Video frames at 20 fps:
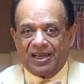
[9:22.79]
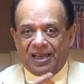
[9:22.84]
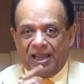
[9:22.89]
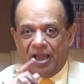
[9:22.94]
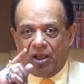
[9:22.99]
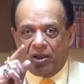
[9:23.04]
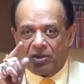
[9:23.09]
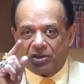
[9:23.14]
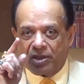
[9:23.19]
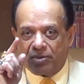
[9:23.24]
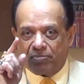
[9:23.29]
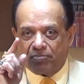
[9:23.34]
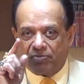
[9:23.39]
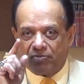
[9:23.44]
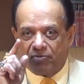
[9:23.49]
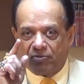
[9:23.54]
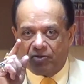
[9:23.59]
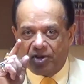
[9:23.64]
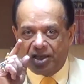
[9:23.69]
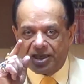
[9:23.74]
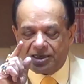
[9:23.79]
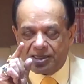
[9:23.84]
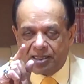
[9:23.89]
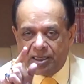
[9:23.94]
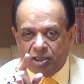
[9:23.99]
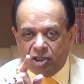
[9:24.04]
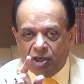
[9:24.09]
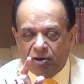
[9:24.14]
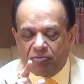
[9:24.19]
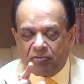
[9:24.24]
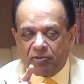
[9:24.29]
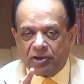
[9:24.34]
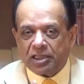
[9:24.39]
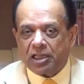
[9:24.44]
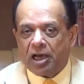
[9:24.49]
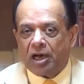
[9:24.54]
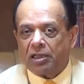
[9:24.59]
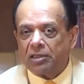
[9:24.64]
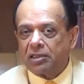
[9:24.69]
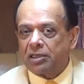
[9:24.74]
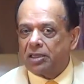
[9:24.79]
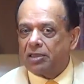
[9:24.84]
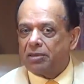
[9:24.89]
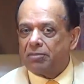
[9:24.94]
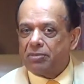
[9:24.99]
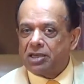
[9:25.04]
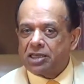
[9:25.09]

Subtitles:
Now the message of Vedanta,